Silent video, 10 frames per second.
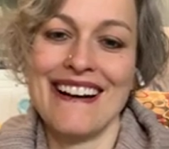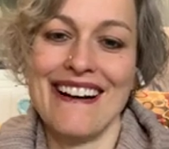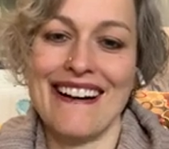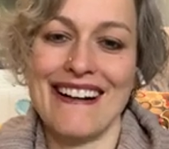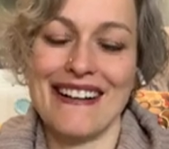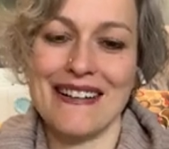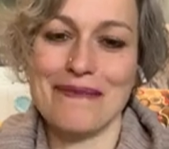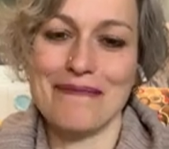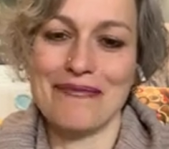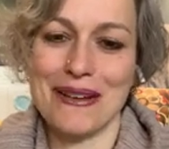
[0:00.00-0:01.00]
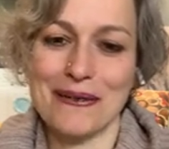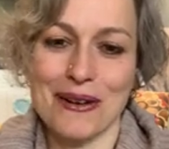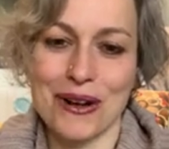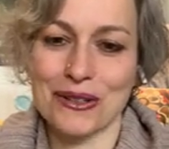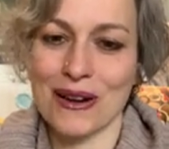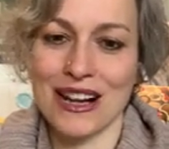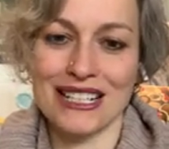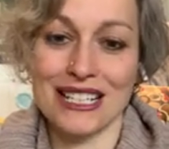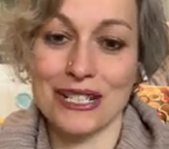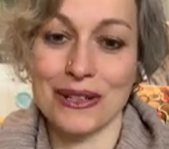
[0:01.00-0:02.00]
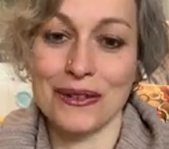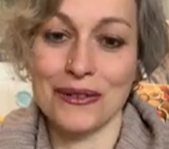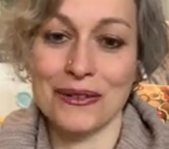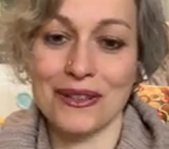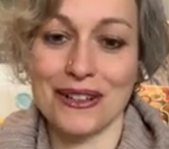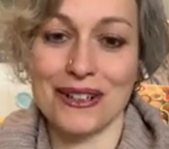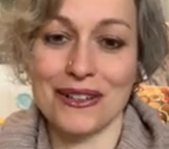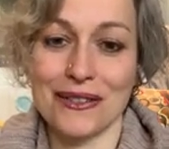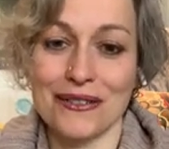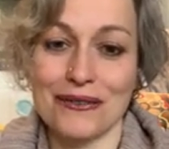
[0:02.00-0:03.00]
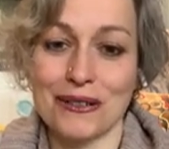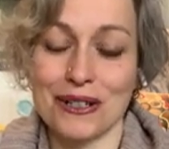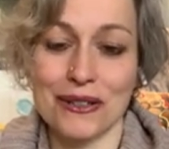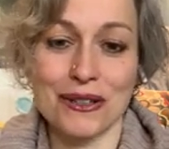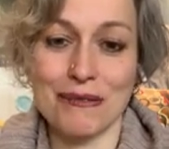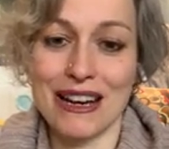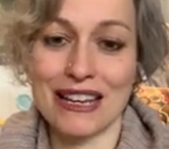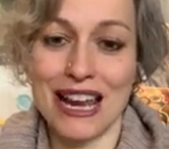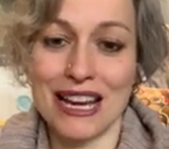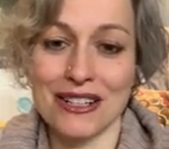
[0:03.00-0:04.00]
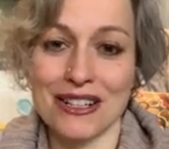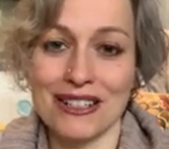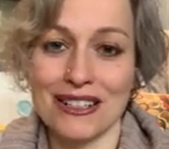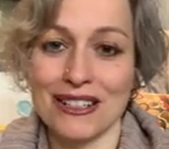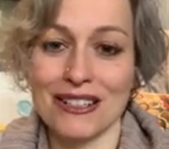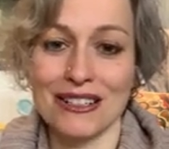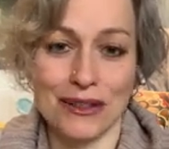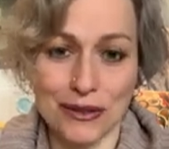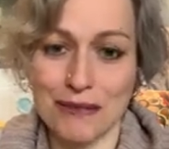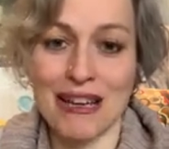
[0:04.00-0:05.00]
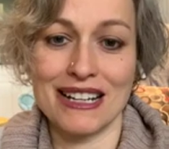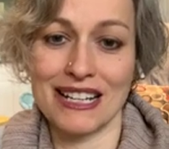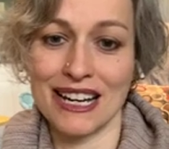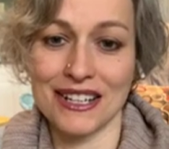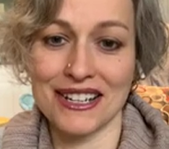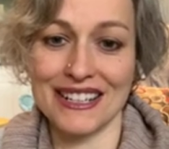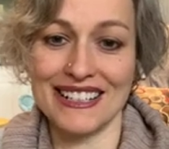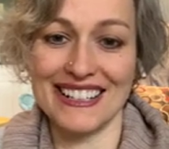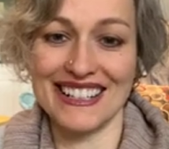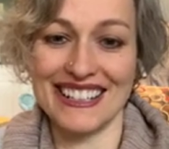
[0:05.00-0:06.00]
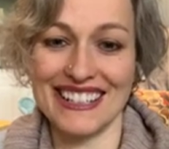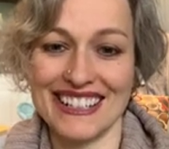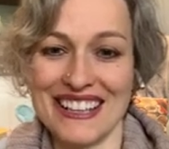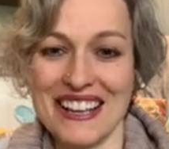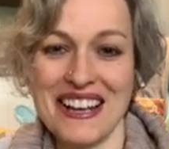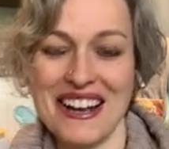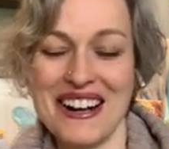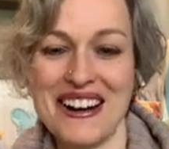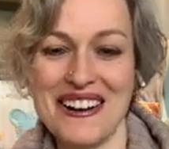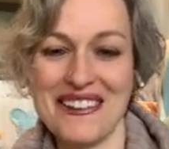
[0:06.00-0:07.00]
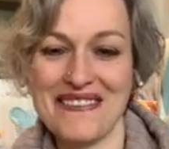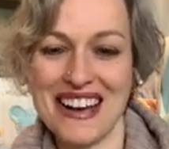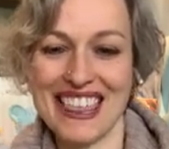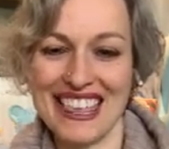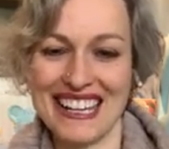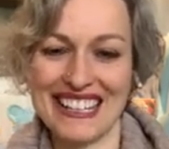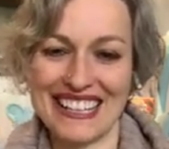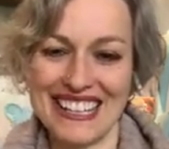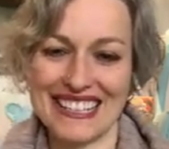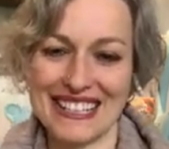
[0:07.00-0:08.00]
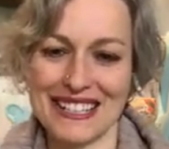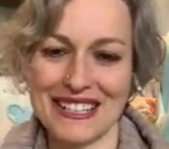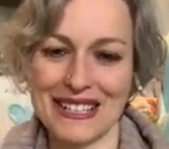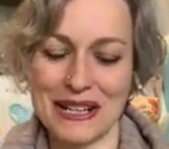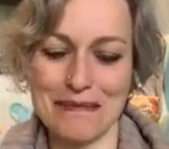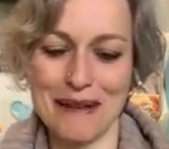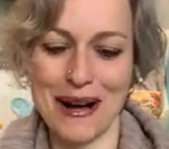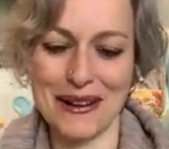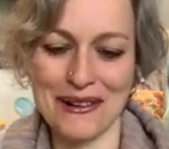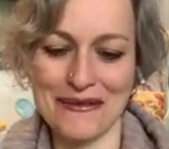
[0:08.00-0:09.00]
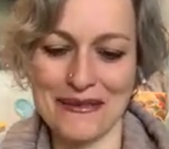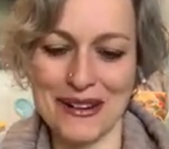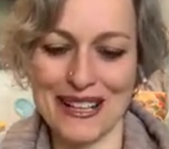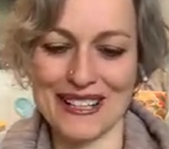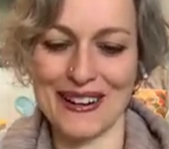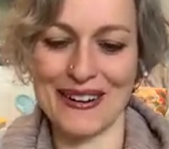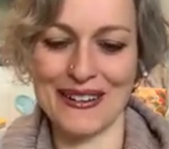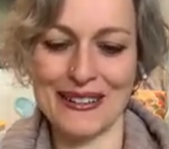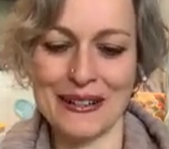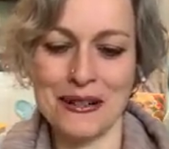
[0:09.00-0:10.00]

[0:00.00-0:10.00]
that we're all trying to do. Reduce medication, use meditation. I think that's a good motto for us all.